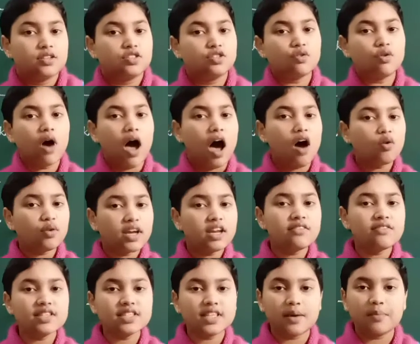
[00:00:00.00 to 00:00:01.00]
So how can
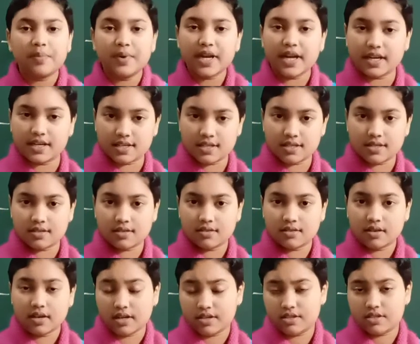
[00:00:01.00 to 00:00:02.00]
we separate
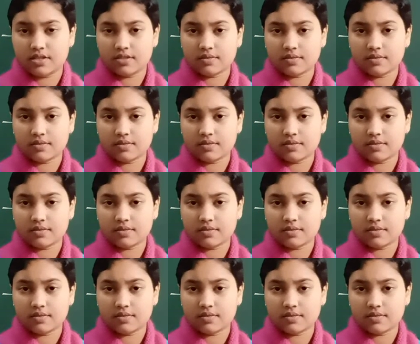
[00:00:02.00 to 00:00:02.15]
it?